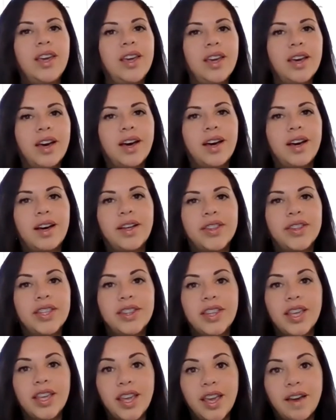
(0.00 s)
Uh, the
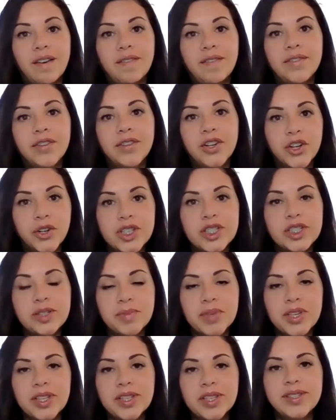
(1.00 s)
day after
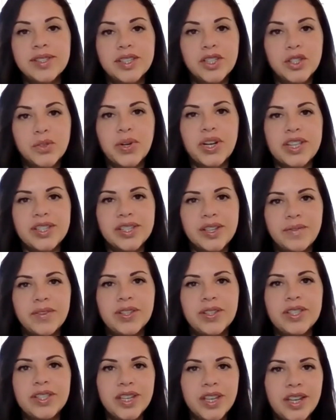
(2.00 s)
Christmas in twenty
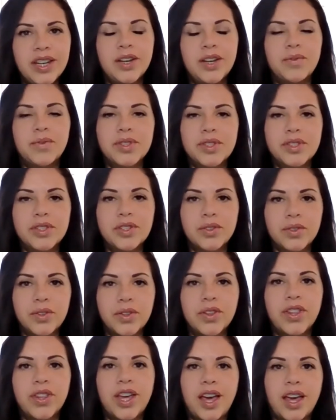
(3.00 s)
seventeen, I was
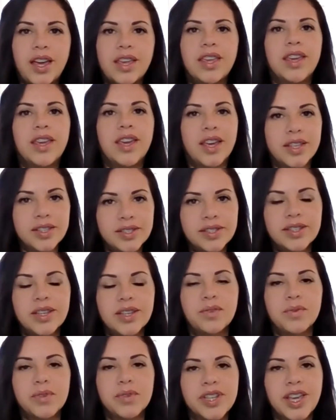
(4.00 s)
told that, yes, it
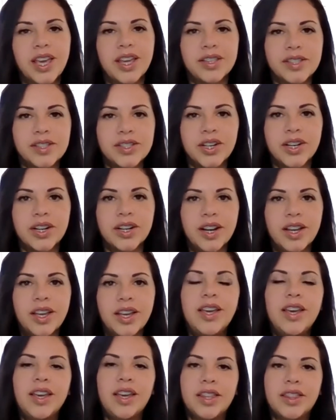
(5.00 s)
was cancer
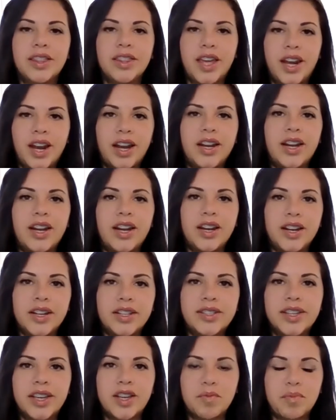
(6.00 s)
and that I needed to
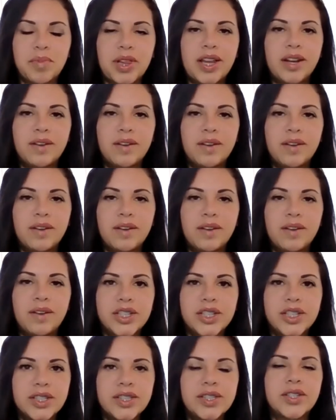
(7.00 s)
take a plan of
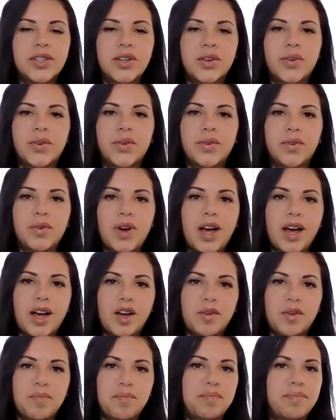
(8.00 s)
action. So
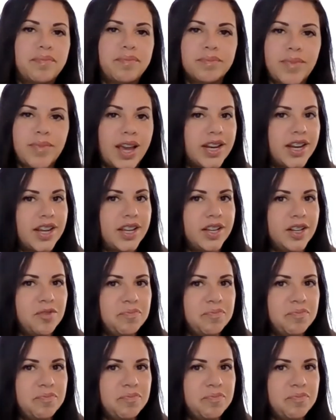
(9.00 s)
um, I did.